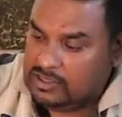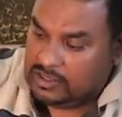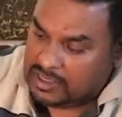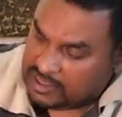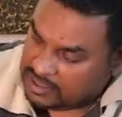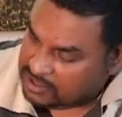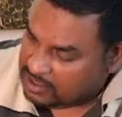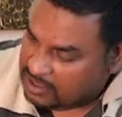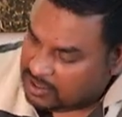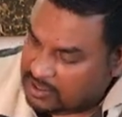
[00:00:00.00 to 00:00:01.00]
So this
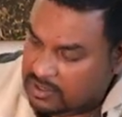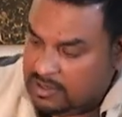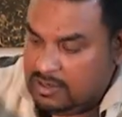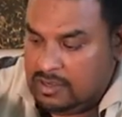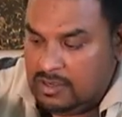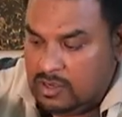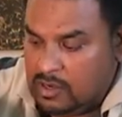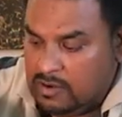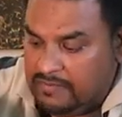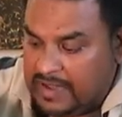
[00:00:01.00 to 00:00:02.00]
is
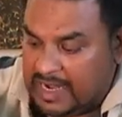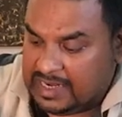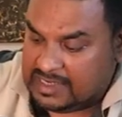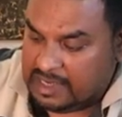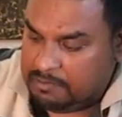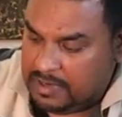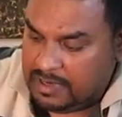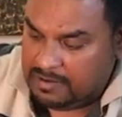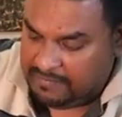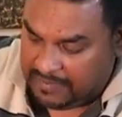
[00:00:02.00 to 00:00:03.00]
fairly deep,
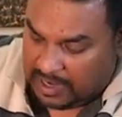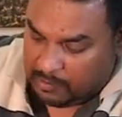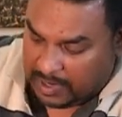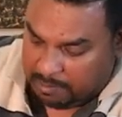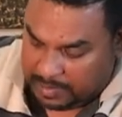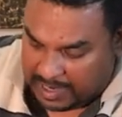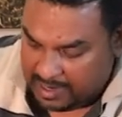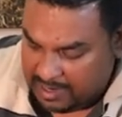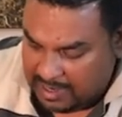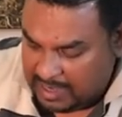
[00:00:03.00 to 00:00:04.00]
fairly well padded,